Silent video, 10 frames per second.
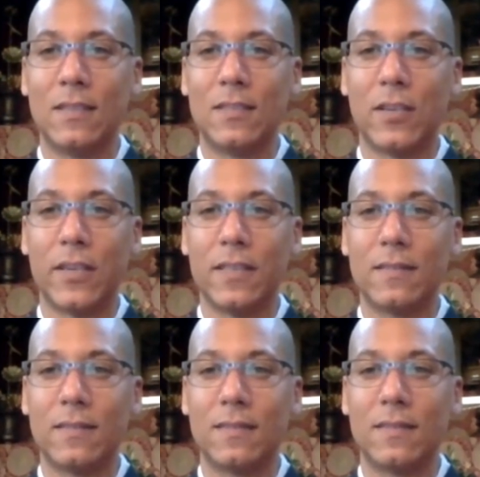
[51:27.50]
Sorry,
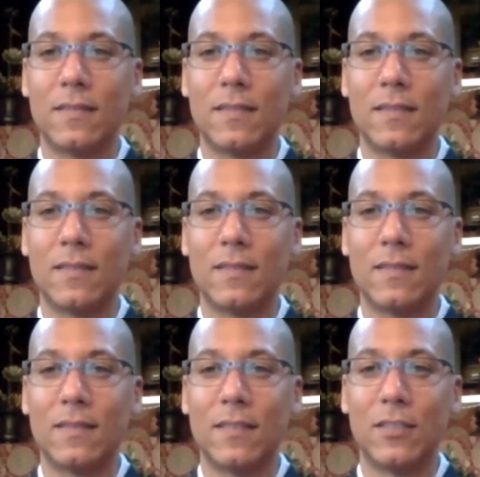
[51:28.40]

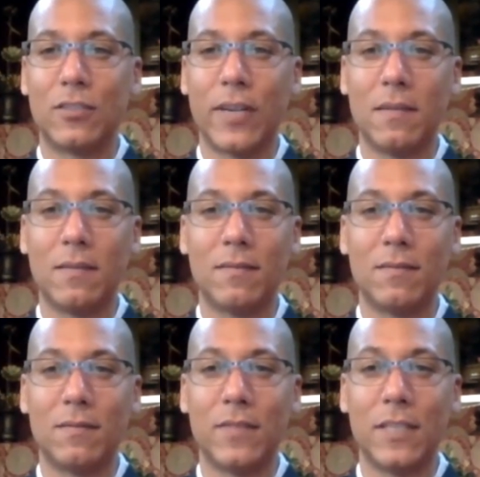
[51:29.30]
the train
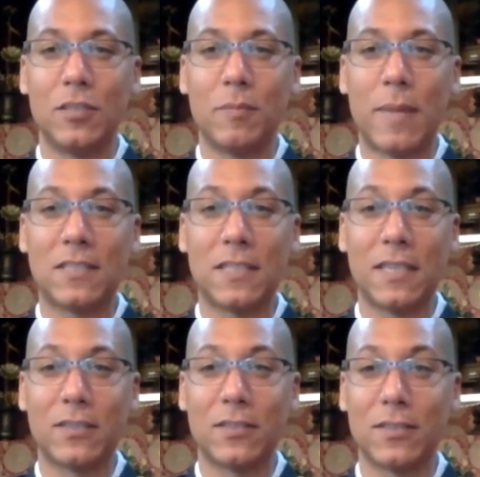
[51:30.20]
finished passing
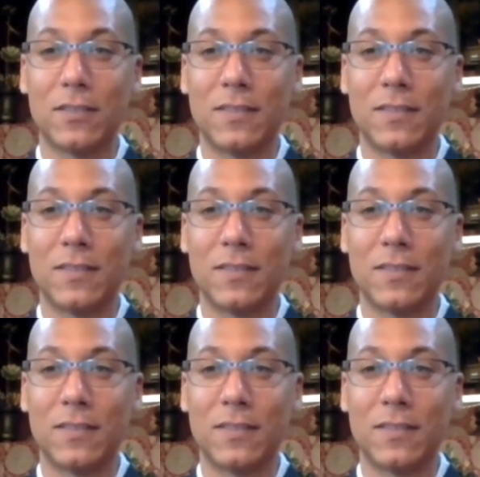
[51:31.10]
now. So,